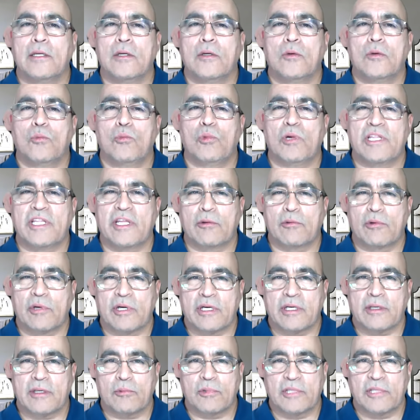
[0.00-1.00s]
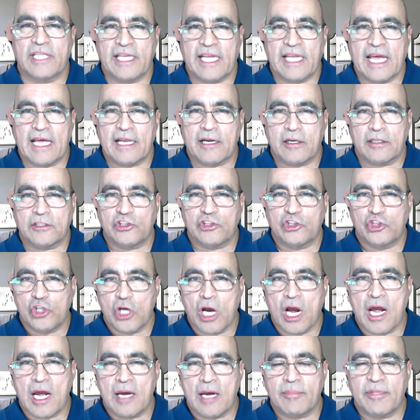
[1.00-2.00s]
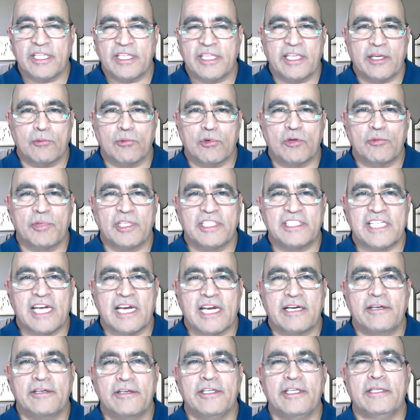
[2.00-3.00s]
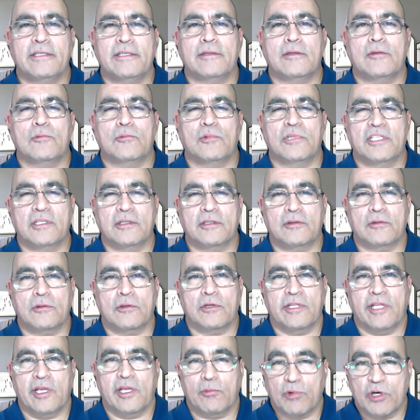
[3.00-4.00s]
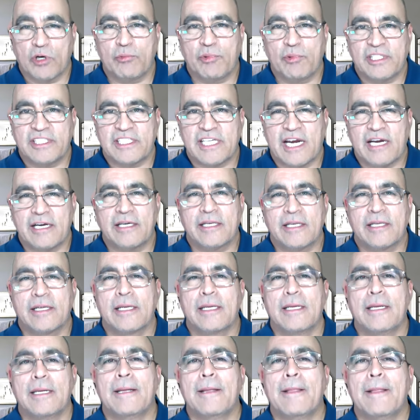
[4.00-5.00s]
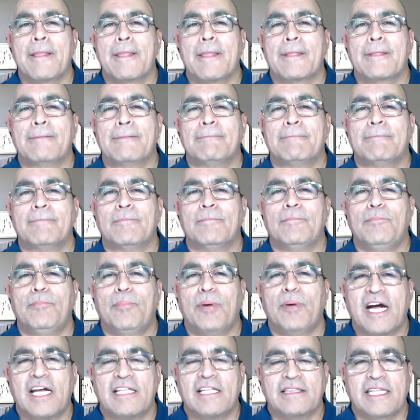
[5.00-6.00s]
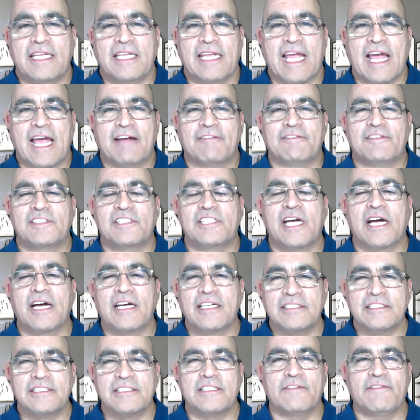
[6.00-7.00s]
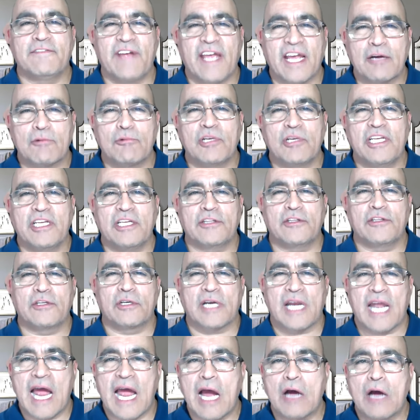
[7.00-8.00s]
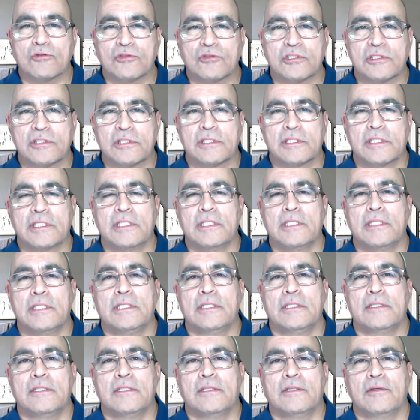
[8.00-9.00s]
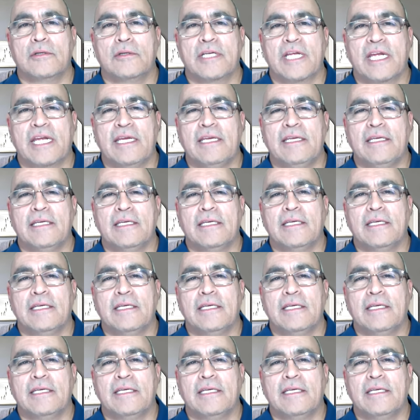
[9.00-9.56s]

when they had a job and they weren't retired, or they weren't retired, but they have tons of equity in their house. Okay,